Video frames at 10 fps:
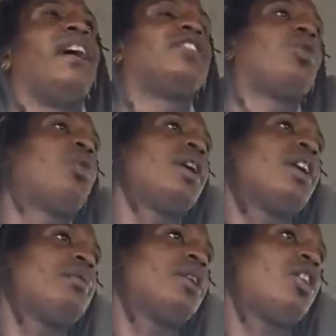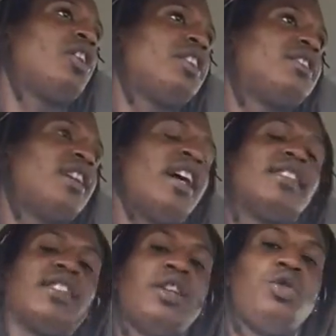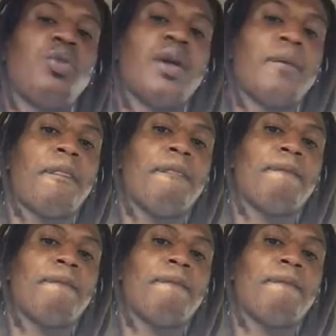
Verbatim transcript: And someone come along and say, I tell you what,